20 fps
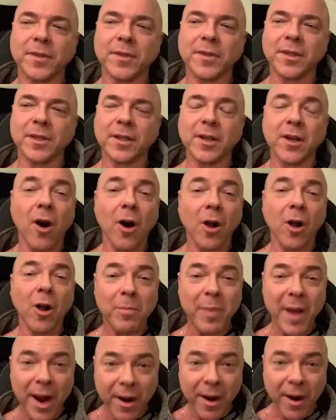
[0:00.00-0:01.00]
Carl
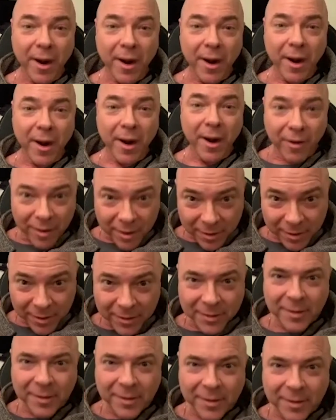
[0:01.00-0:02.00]
Daryn,
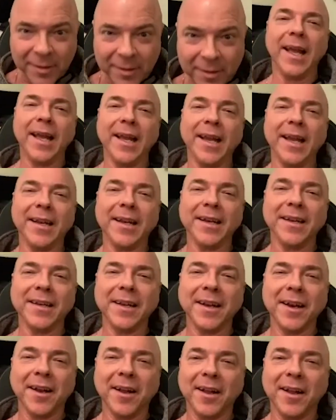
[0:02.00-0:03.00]
and